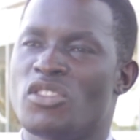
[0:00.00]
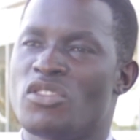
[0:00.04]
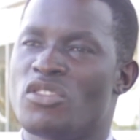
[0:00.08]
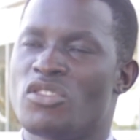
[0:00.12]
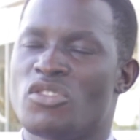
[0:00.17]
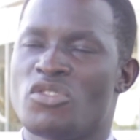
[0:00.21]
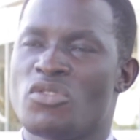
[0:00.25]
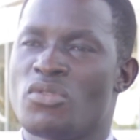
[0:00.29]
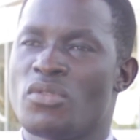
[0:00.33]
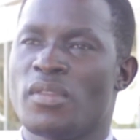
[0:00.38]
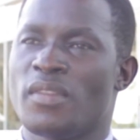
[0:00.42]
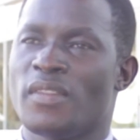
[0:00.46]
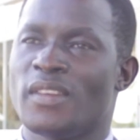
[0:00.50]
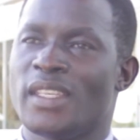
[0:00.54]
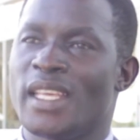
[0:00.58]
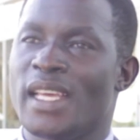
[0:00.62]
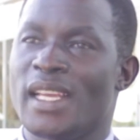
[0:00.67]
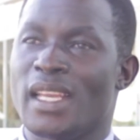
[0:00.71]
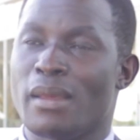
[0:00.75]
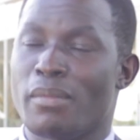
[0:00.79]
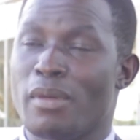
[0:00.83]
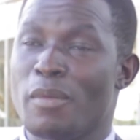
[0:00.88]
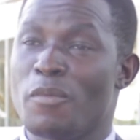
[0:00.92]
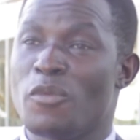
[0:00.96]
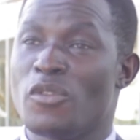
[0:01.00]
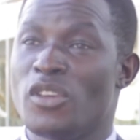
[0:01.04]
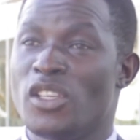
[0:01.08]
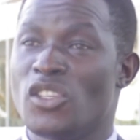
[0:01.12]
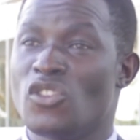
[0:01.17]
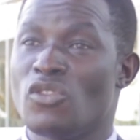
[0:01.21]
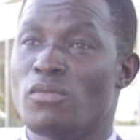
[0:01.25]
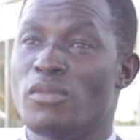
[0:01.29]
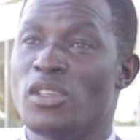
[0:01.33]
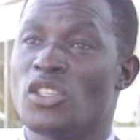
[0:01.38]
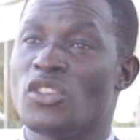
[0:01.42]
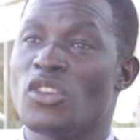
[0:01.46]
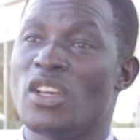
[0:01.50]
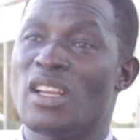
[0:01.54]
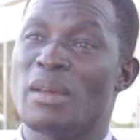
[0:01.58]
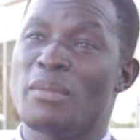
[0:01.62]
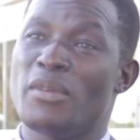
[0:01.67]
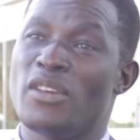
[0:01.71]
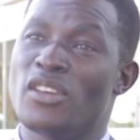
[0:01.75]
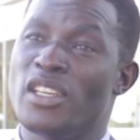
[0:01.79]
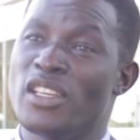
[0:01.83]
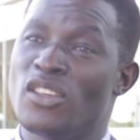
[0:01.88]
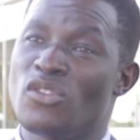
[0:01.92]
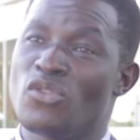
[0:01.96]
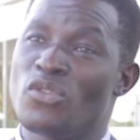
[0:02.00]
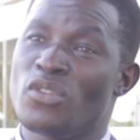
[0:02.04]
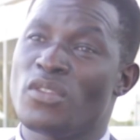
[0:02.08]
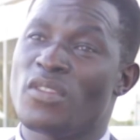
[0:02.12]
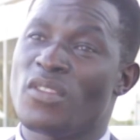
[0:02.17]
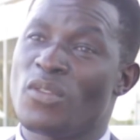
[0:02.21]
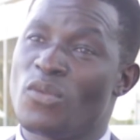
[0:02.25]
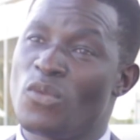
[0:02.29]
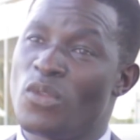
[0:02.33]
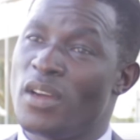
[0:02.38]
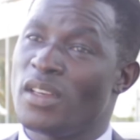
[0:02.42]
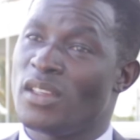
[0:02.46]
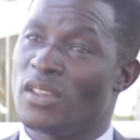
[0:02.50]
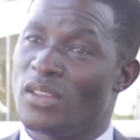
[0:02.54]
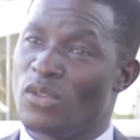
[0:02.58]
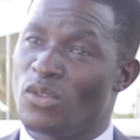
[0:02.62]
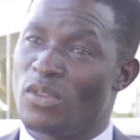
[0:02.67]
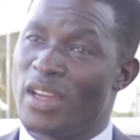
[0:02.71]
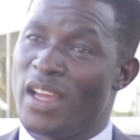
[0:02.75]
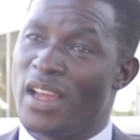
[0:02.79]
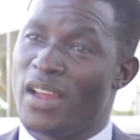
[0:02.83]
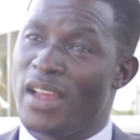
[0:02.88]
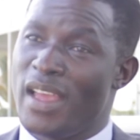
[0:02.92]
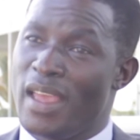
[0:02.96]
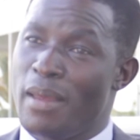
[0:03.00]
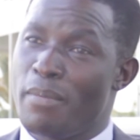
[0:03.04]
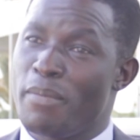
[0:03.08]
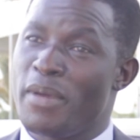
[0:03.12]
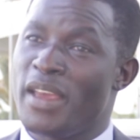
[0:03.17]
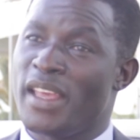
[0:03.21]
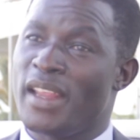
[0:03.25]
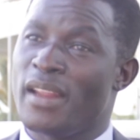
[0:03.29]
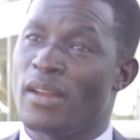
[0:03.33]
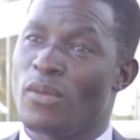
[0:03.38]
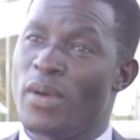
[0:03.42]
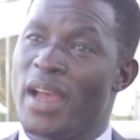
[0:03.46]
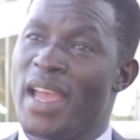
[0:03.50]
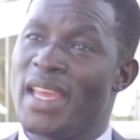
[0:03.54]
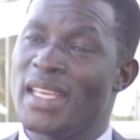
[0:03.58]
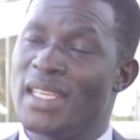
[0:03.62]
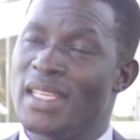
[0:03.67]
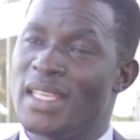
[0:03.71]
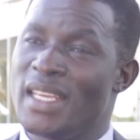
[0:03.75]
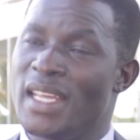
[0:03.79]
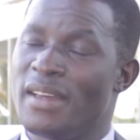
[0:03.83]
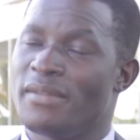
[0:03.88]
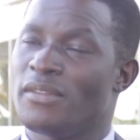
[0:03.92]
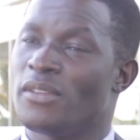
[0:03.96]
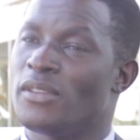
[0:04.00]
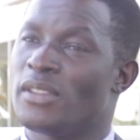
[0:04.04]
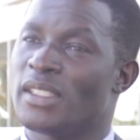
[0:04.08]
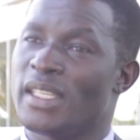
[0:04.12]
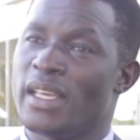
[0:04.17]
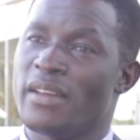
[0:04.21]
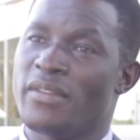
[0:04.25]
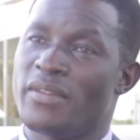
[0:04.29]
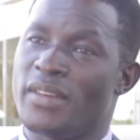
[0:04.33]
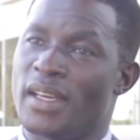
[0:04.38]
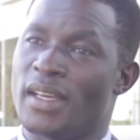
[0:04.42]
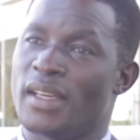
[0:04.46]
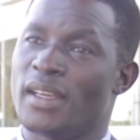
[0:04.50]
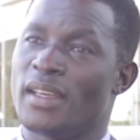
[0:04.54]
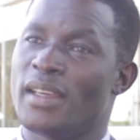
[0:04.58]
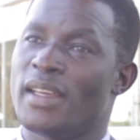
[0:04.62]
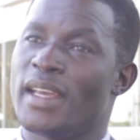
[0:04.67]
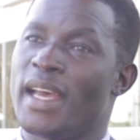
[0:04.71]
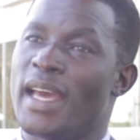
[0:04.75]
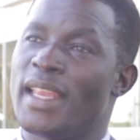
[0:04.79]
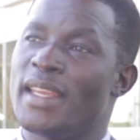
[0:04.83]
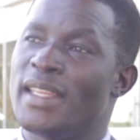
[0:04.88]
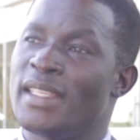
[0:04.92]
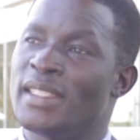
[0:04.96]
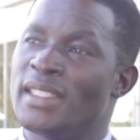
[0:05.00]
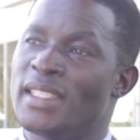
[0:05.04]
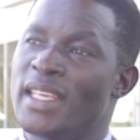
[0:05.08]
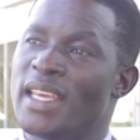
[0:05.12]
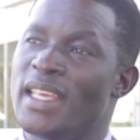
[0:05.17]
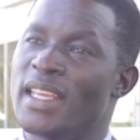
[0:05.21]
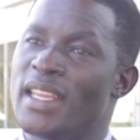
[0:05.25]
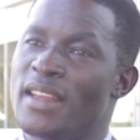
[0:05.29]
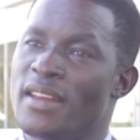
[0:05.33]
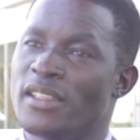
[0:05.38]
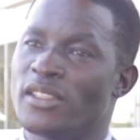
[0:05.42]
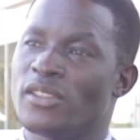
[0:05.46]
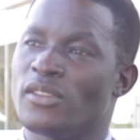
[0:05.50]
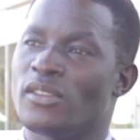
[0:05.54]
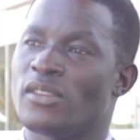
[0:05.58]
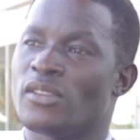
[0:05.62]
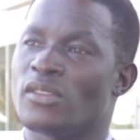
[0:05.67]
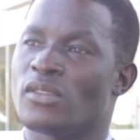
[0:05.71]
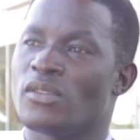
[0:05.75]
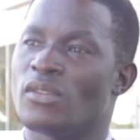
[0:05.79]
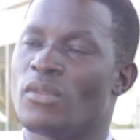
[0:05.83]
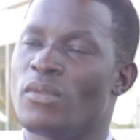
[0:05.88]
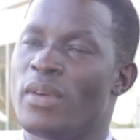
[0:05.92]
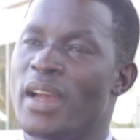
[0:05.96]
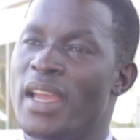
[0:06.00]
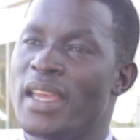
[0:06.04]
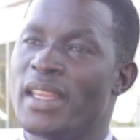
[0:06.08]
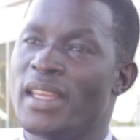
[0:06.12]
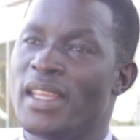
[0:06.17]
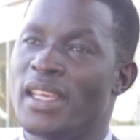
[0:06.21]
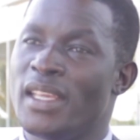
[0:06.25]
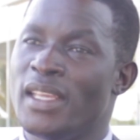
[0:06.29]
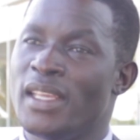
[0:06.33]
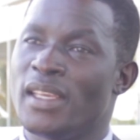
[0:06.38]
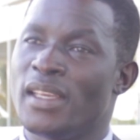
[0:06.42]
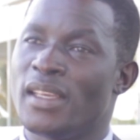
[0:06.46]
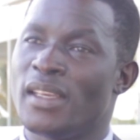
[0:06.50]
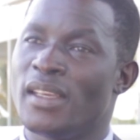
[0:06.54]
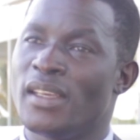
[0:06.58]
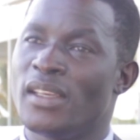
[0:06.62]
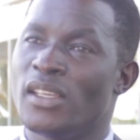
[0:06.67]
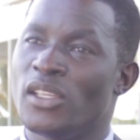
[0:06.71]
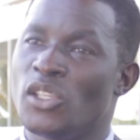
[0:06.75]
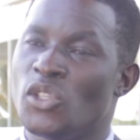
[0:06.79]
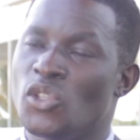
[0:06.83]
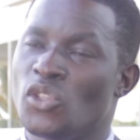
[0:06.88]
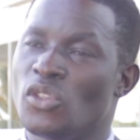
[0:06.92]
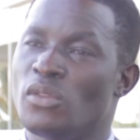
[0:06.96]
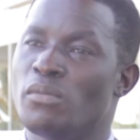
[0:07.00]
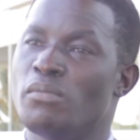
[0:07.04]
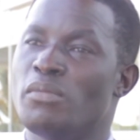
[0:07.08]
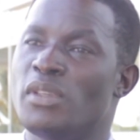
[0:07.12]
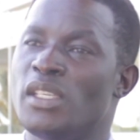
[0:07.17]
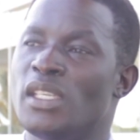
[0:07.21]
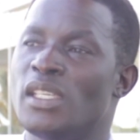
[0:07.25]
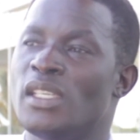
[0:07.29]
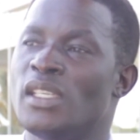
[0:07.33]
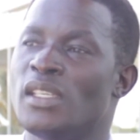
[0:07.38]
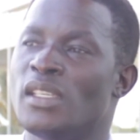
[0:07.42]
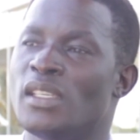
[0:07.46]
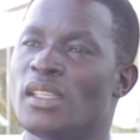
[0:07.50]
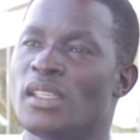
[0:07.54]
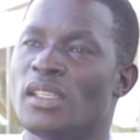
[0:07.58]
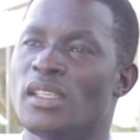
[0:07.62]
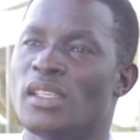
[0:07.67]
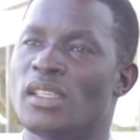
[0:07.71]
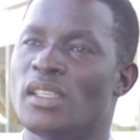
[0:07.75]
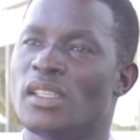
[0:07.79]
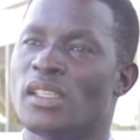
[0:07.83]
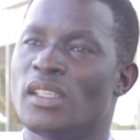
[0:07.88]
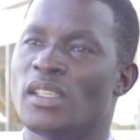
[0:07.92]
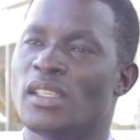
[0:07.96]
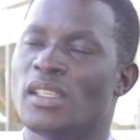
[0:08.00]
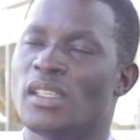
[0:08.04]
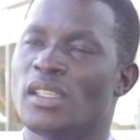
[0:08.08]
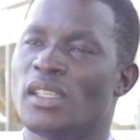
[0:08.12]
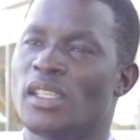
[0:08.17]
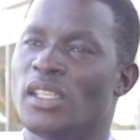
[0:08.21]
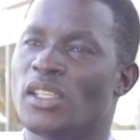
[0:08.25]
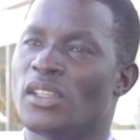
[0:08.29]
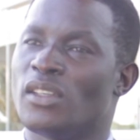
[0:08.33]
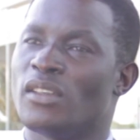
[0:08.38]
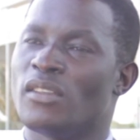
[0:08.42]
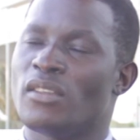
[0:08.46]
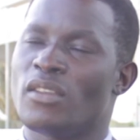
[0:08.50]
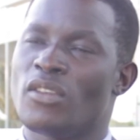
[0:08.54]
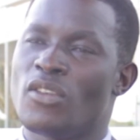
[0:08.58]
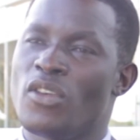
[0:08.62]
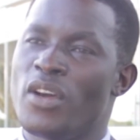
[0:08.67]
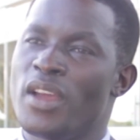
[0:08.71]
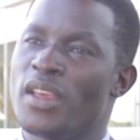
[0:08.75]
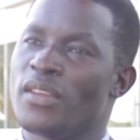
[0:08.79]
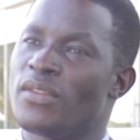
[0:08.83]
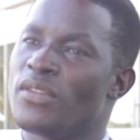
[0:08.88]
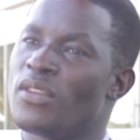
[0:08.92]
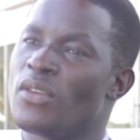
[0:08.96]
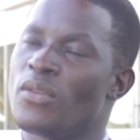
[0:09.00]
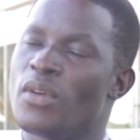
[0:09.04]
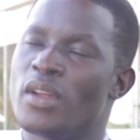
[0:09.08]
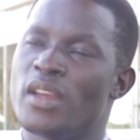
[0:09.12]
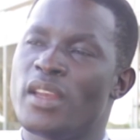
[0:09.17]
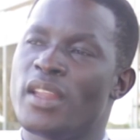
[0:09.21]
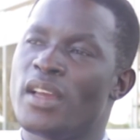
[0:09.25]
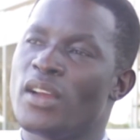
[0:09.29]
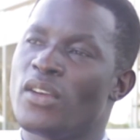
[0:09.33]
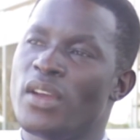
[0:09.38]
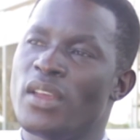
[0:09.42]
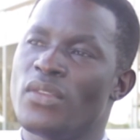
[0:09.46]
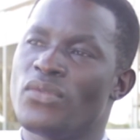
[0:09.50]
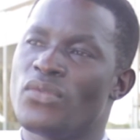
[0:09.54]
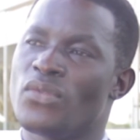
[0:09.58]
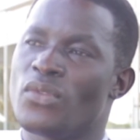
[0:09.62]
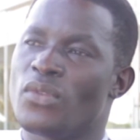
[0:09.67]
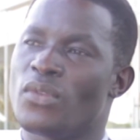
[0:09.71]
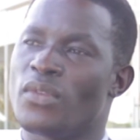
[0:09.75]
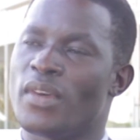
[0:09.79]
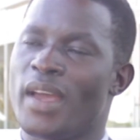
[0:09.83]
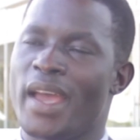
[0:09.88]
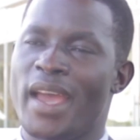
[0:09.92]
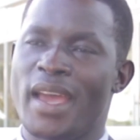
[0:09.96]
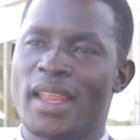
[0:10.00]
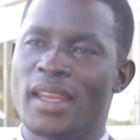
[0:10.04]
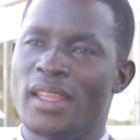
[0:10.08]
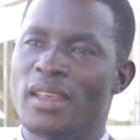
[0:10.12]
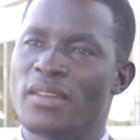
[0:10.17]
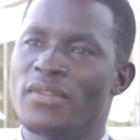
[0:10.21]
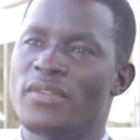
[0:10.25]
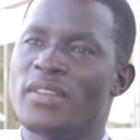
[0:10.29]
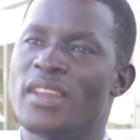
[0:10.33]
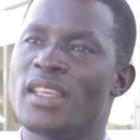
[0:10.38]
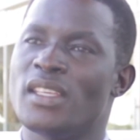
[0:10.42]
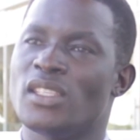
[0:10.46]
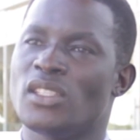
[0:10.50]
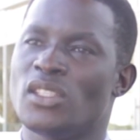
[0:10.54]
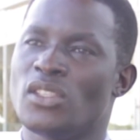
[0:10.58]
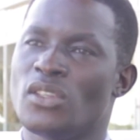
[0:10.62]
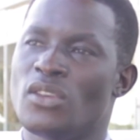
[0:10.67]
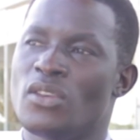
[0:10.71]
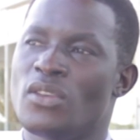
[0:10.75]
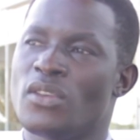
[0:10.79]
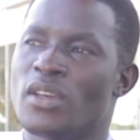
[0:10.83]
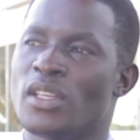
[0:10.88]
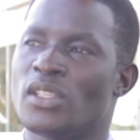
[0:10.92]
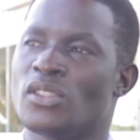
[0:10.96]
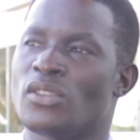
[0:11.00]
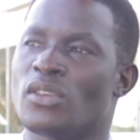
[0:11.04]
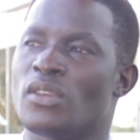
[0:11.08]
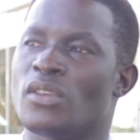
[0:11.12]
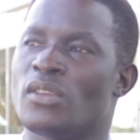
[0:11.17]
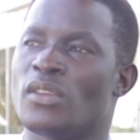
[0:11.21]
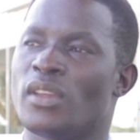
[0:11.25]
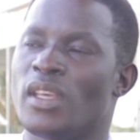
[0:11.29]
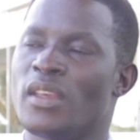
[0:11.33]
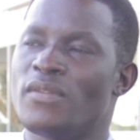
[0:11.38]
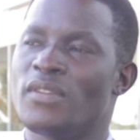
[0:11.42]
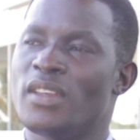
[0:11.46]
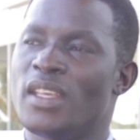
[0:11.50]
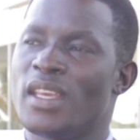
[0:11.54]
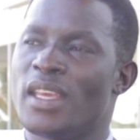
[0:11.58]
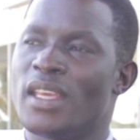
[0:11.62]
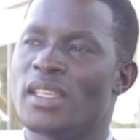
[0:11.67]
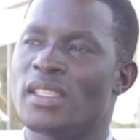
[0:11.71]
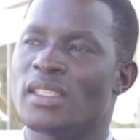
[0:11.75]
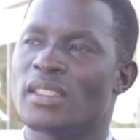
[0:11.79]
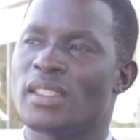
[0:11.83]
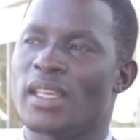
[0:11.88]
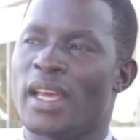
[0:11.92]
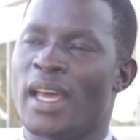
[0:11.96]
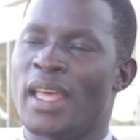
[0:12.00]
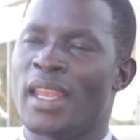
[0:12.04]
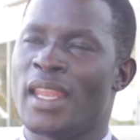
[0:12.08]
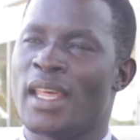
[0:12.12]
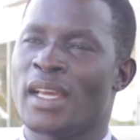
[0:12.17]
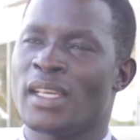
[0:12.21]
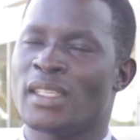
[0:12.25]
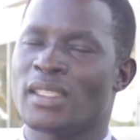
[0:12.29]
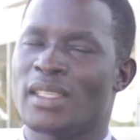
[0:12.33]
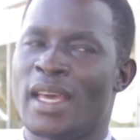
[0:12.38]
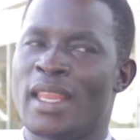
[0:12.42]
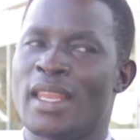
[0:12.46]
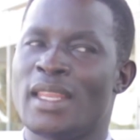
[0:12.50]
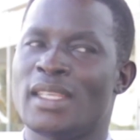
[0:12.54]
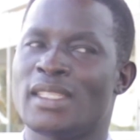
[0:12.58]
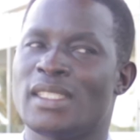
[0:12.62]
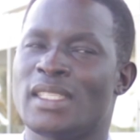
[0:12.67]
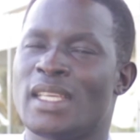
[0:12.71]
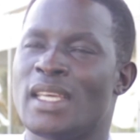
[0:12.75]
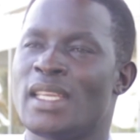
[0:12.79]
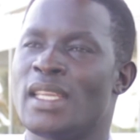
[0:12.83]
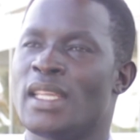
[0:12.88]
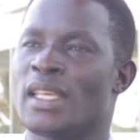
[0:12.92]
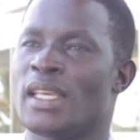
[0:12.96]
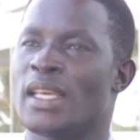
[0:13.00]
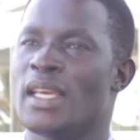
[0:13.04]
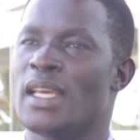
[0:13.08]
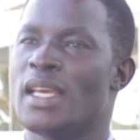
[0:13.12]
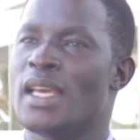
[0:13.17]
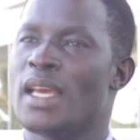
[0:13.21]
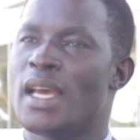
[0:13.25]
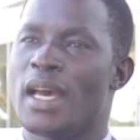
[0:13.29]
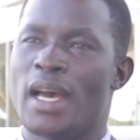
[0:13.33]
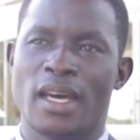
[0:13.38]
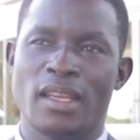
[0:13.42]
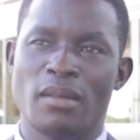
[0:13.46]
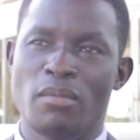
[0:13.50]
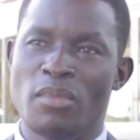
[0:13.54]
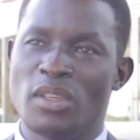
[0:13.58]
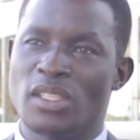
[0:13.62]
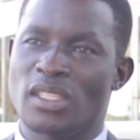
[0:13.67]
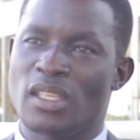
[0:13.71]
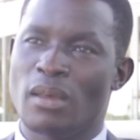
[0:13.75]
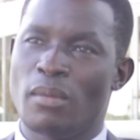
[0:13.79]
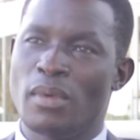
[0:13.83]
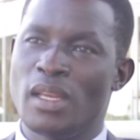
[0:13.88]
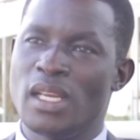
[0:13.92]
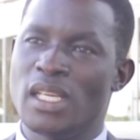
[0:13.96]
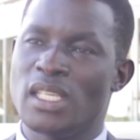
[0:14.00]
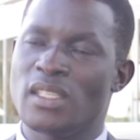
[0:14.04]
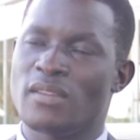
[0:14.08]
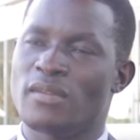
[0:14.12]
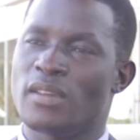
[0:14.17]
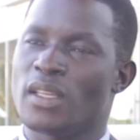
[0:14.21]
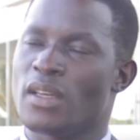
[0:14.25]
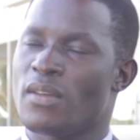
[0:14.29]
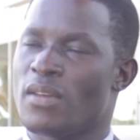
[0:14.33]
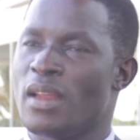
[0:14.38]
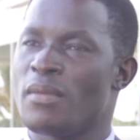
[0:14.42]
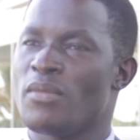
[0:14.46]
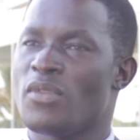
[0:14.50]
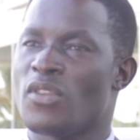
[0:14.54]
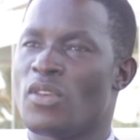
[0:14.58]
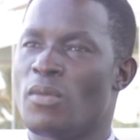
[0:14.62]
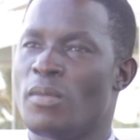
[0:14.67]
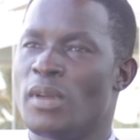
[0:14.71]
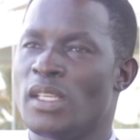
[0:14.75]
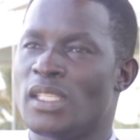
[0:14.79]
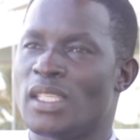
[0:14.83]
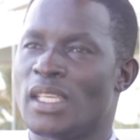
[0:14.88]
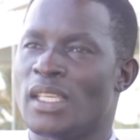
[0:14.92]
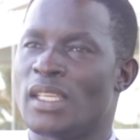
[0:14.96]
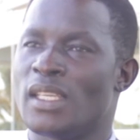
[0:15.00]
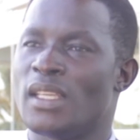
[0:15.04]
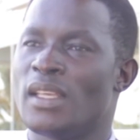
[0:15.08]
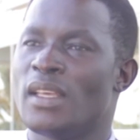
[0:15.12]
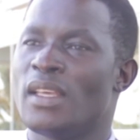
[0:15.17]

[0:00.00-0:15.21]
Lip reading: truth-telling. People need to be told about the truth of what happened and why did they have to suffer. And is there any reasons why they should be going through what they're going through? And if there is no reason, if there is an understanding, admissibility of the crime committed,